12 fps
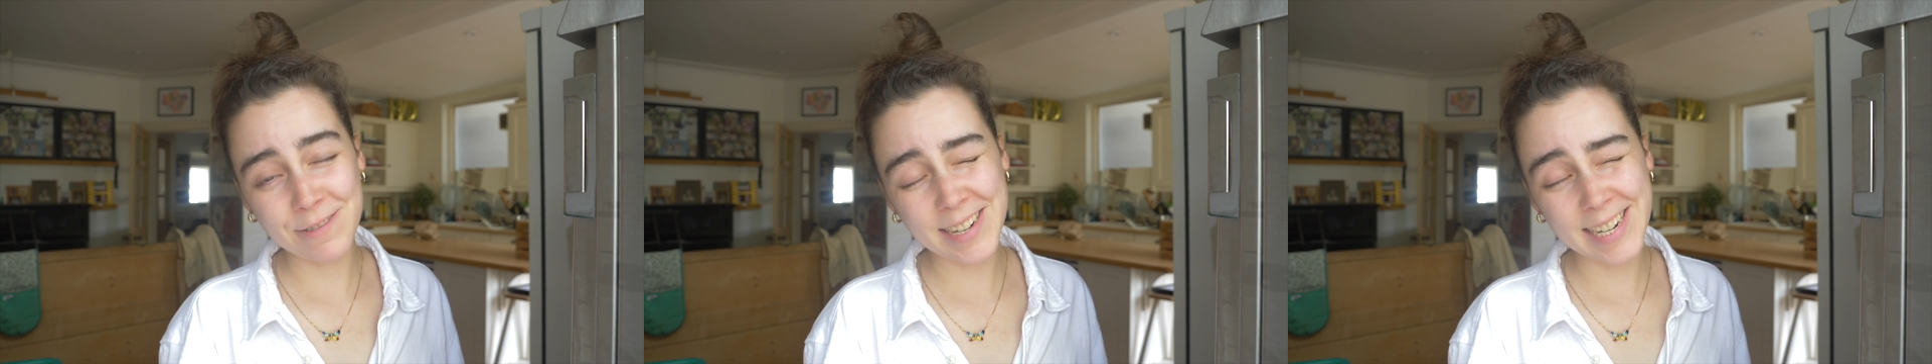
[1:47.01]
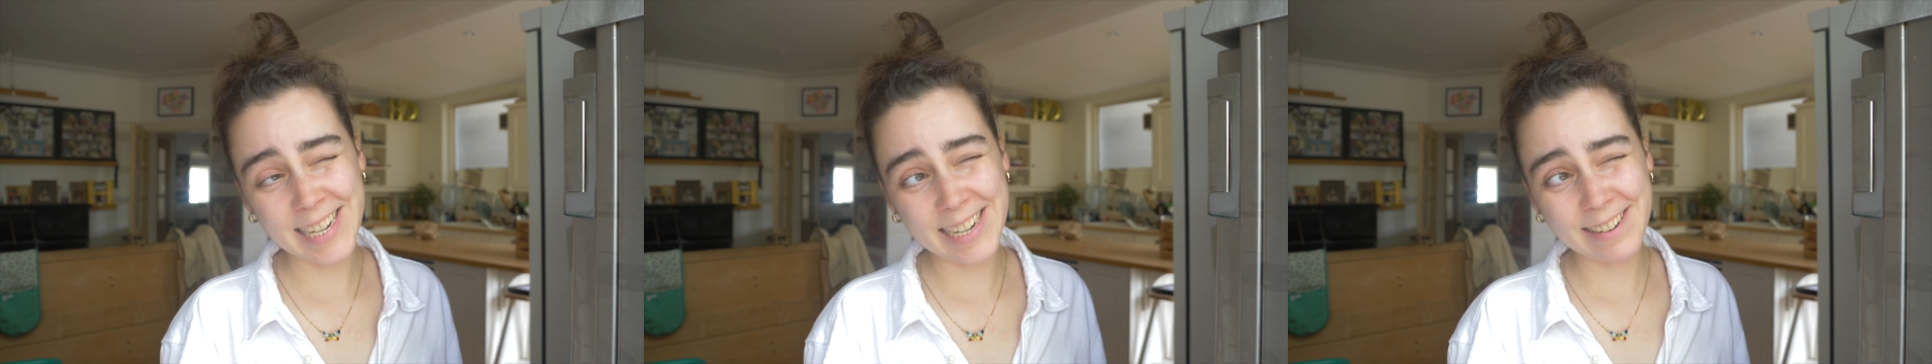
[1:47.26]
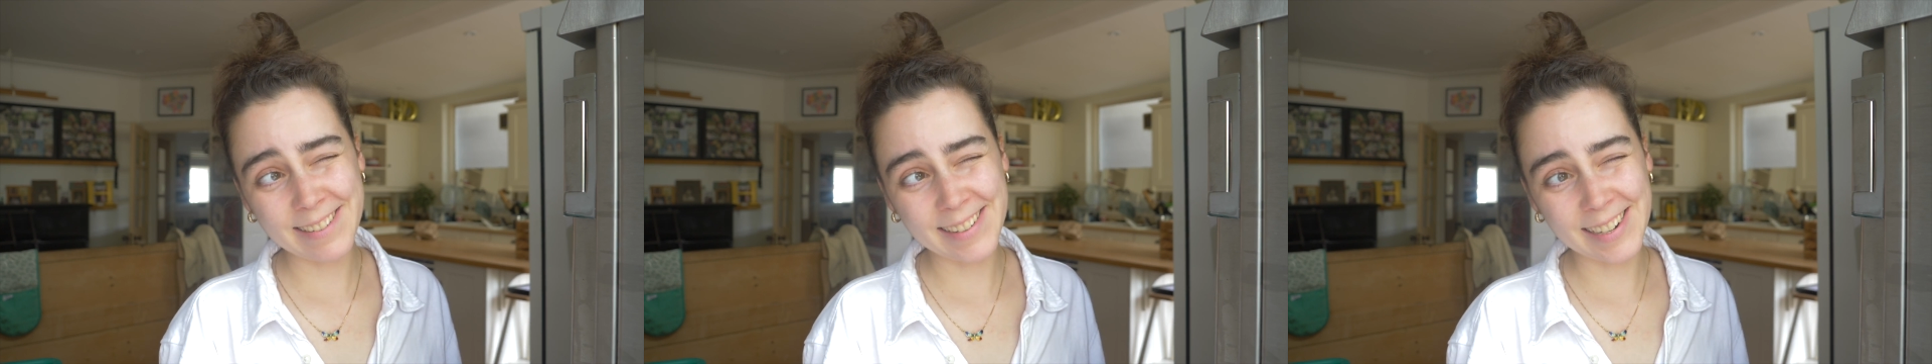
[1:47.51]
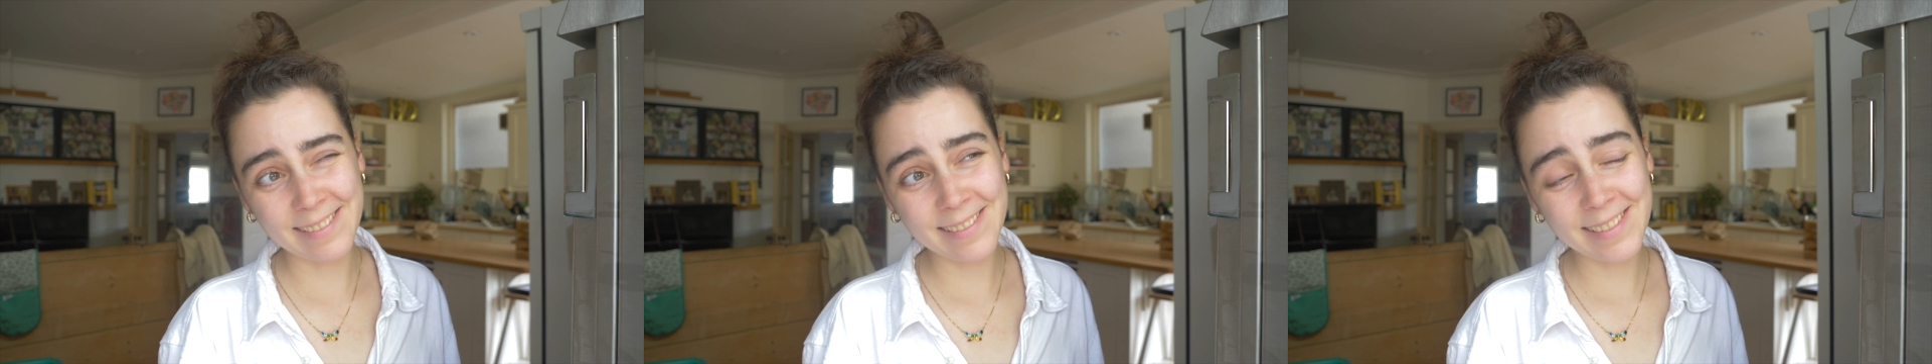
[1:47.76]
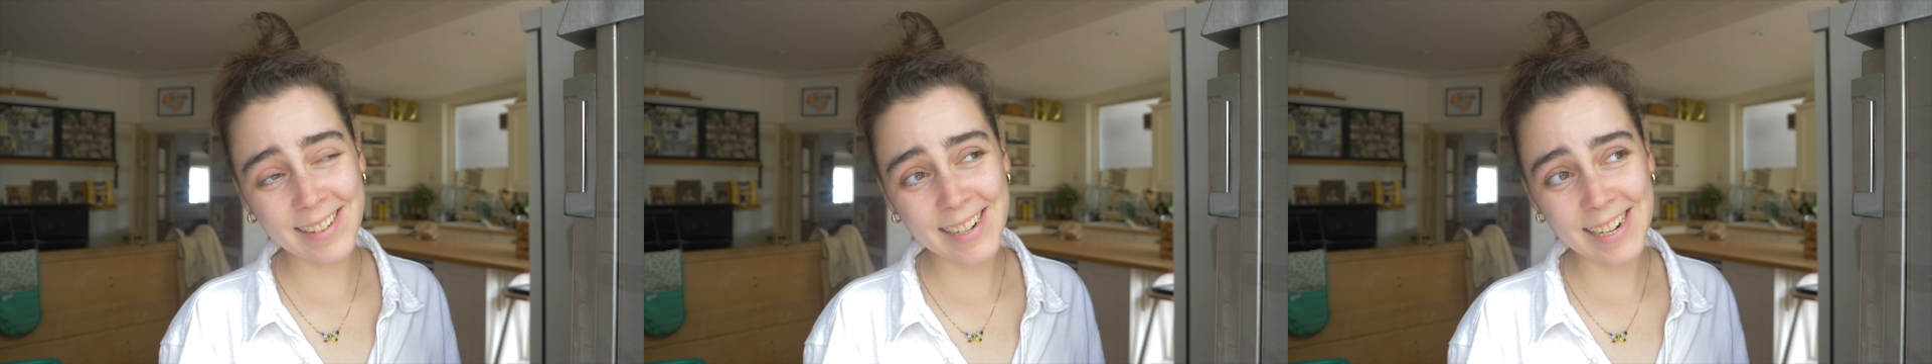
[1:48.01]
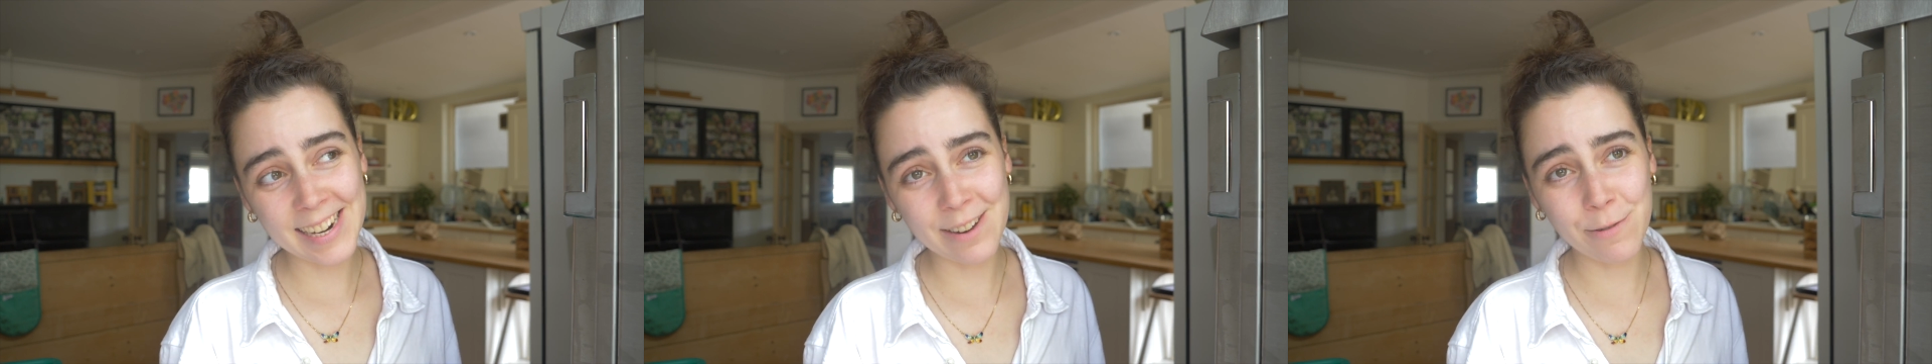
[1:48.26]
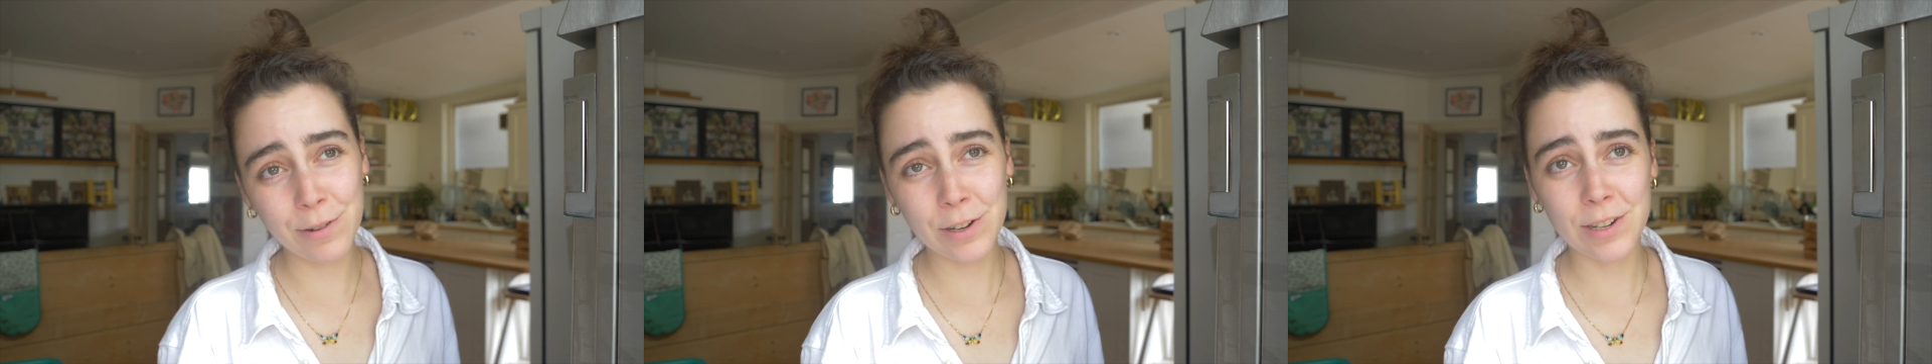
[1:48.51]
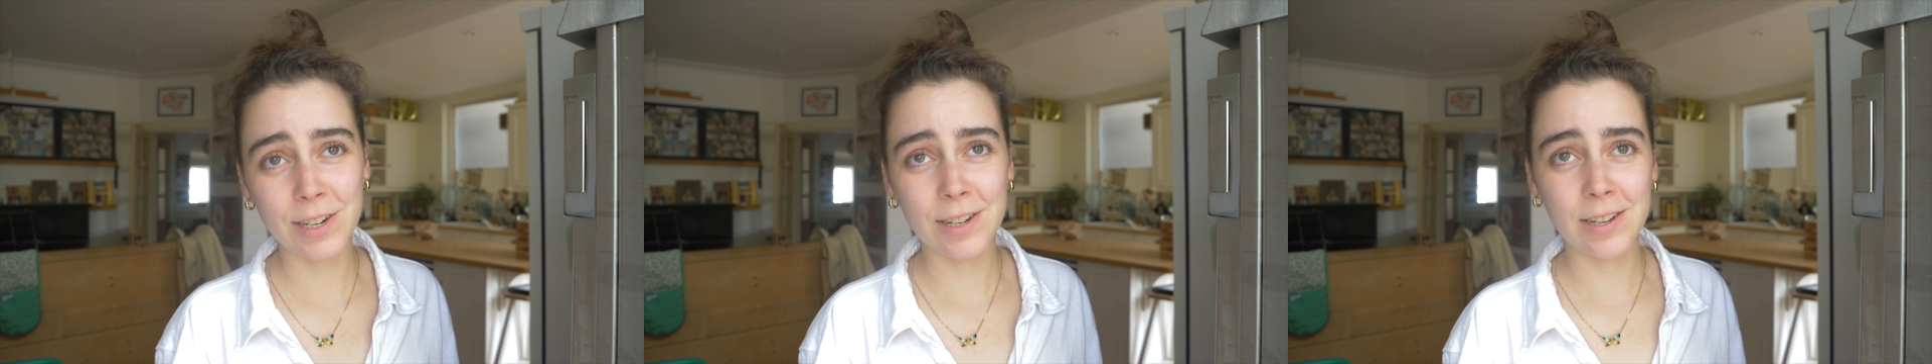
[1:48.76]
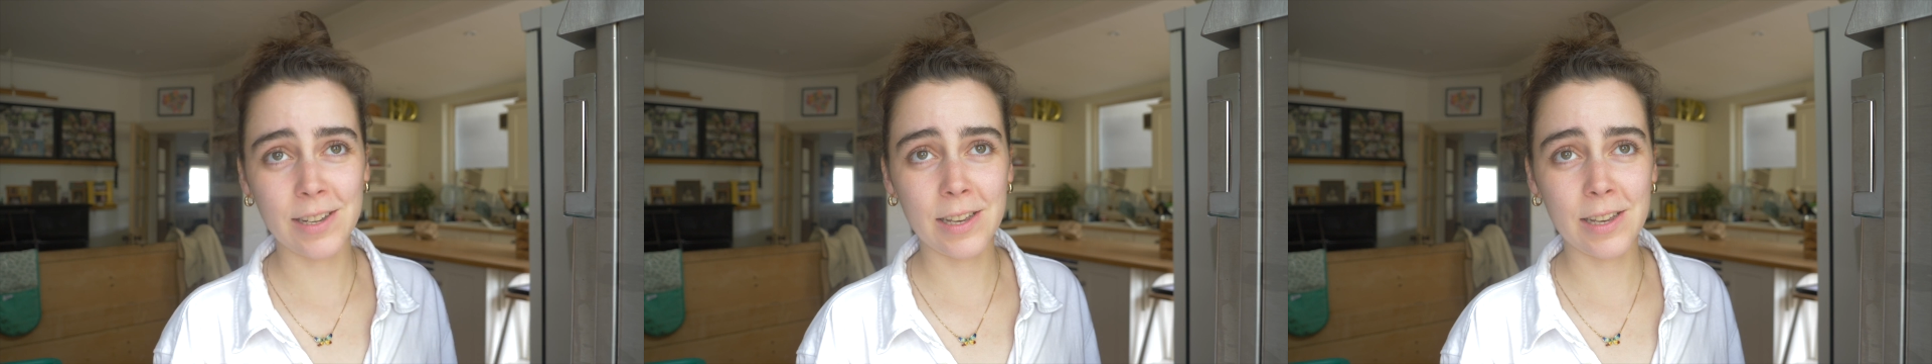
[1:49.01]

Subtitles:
really want to